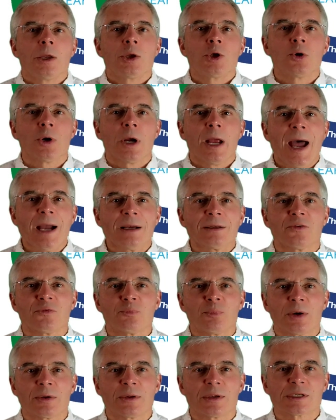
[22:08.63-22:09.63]
Your active
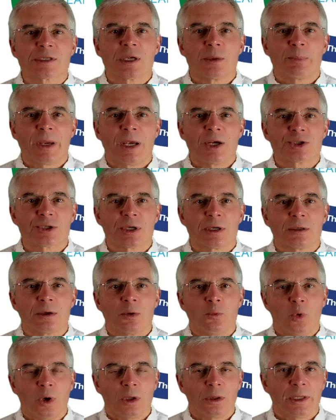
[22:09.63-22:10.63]
participation
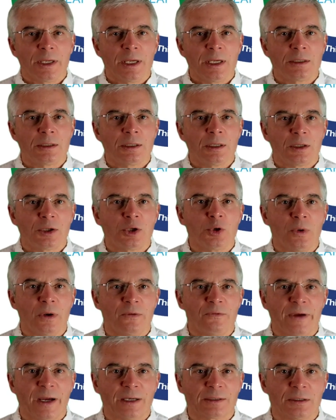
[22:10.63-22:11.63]
will lead to
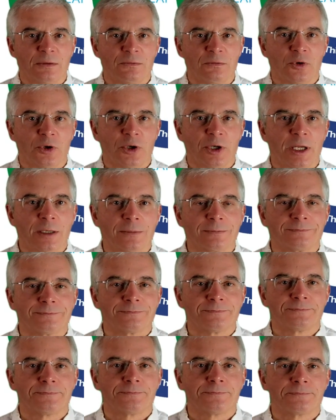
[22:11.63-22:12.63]
effective learning.
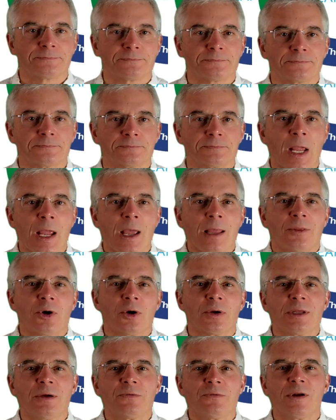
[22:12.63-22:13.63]
There
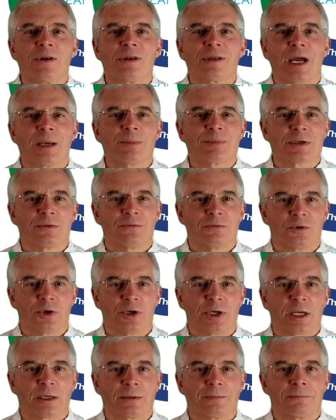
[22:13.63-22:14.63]
are different types of
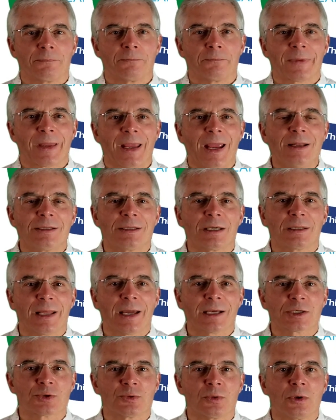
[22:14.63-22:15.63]
learning:
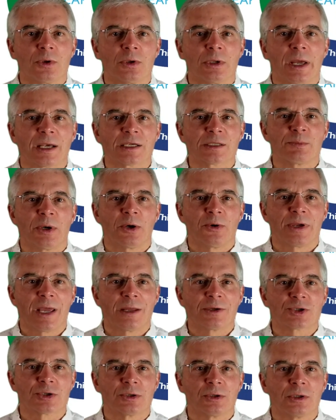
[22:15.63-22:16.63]
intellectual,
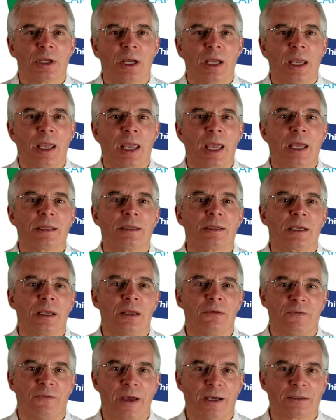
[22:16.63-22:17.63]
experiential, and
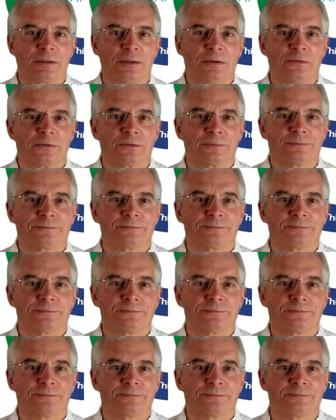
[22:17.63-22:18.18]
effective.